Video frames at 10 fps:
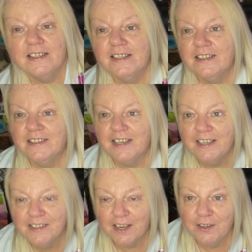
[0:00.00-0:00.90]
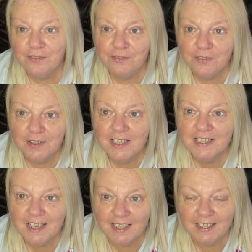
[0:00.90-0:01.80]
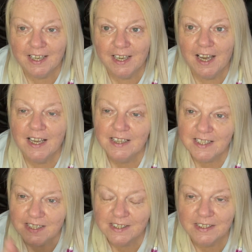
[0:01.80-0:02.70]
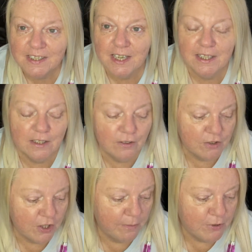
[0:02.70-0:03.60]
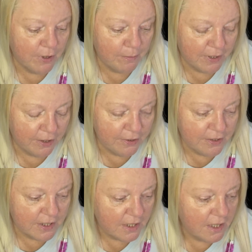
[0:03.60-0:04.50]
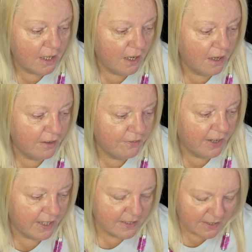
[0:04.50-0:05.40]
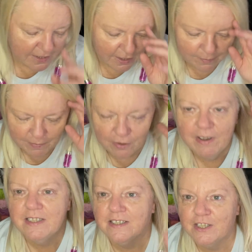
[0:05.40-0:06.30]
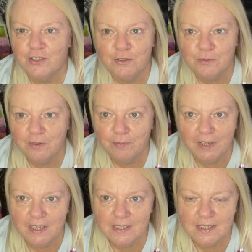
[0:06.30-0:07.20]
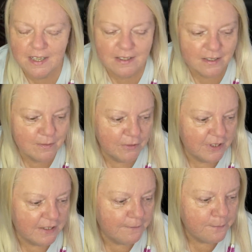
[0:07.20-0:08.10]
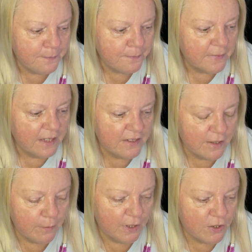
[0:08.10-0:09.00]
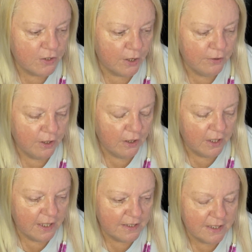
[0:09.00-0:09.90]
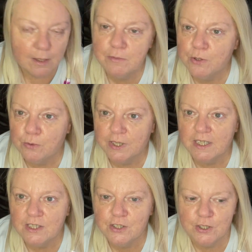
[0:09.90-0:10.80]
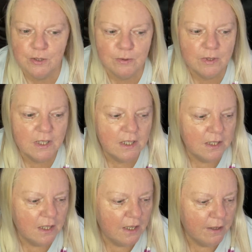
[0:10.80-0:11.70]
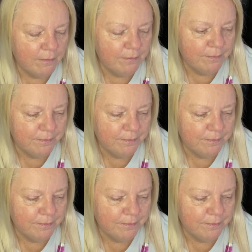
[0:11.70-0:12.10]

Stay safe, take care, and this is going to take a long time to upload. I've had um, horrendous issues with my internet this morning. So much so that I ended up talking to um,